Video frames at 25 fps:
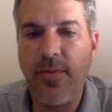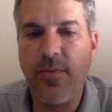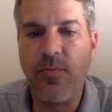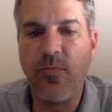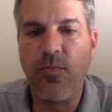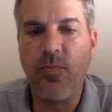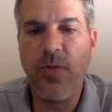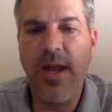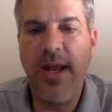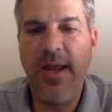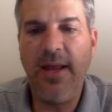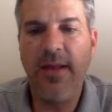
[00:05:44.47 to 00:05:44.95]

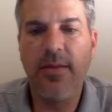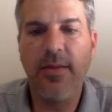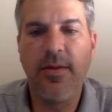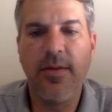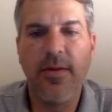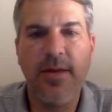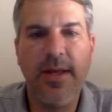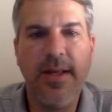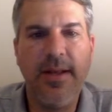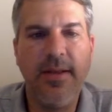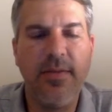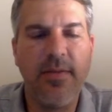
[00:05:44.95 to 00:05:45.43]

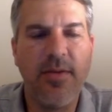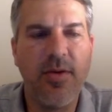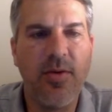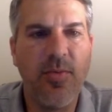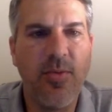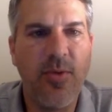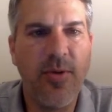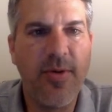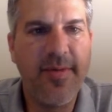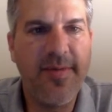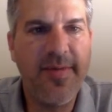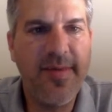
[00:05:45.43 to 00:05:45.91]
Wrangler in a little
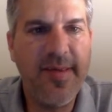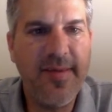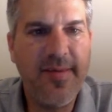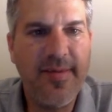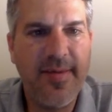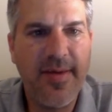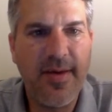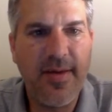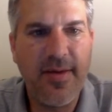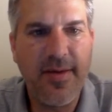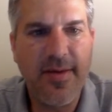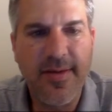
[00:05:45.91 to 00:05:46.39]
more
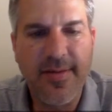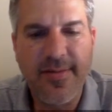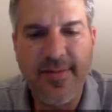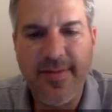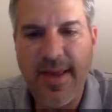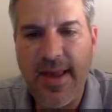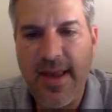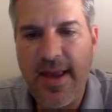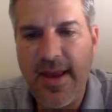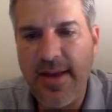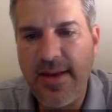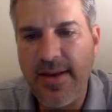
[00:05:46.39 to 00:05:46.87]
detail because
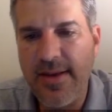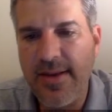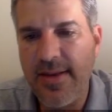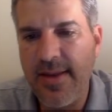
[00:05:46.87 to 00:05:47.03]
that,